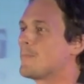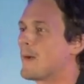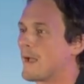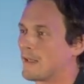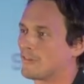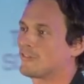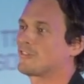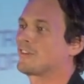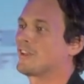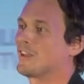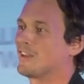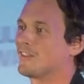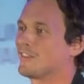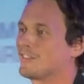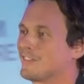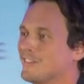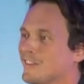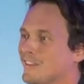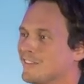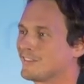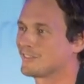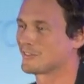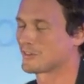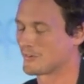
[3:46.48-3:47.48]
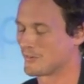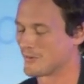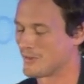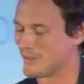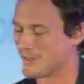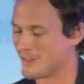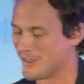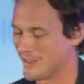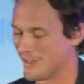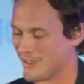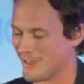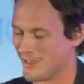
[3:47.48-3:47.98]
baskets. It's sort of...
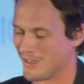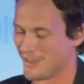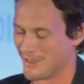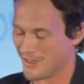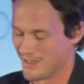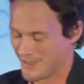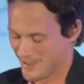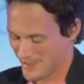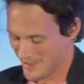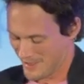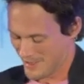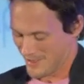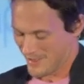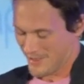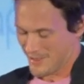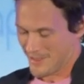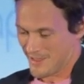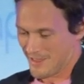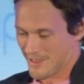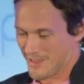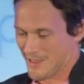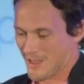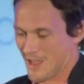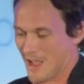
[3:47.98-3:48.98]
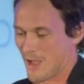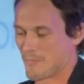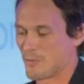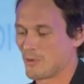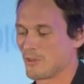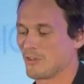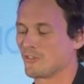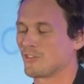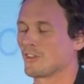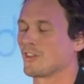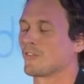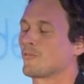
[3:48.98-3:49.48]
I put
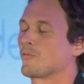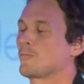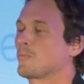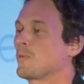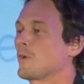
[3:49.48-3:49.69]
this in,